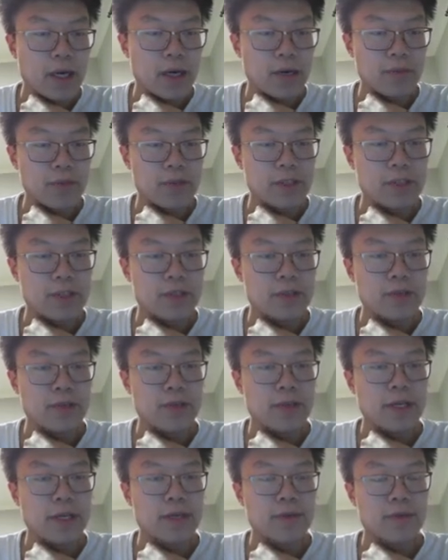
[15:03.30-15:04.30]
we could just
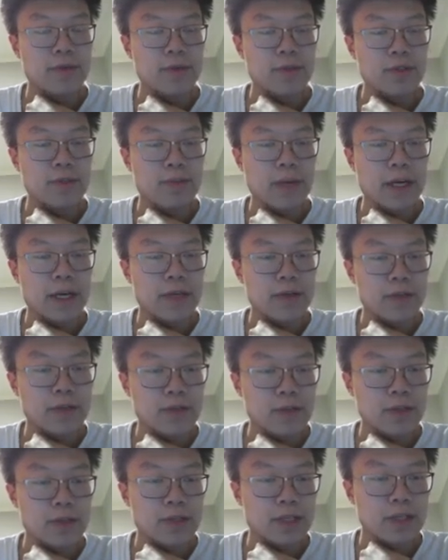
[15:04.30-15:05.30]
use binary
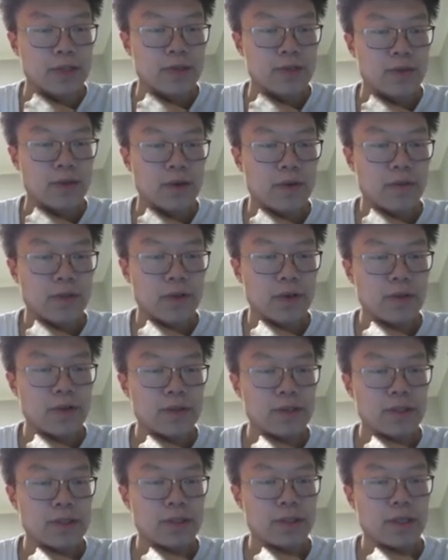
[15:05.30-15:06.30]
search now. So we have low
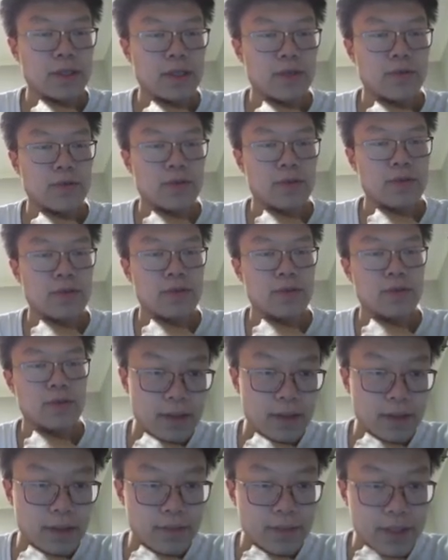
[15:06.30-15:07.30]
is going to equal to
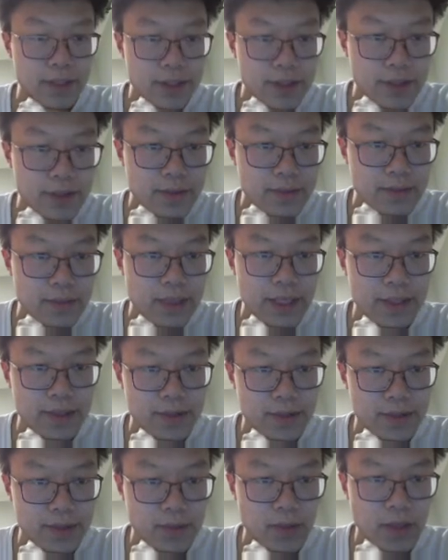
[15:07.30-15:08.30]
num digits
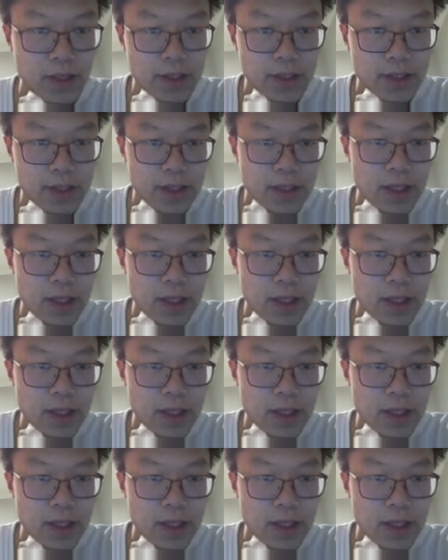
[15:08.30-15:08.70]
minus 1,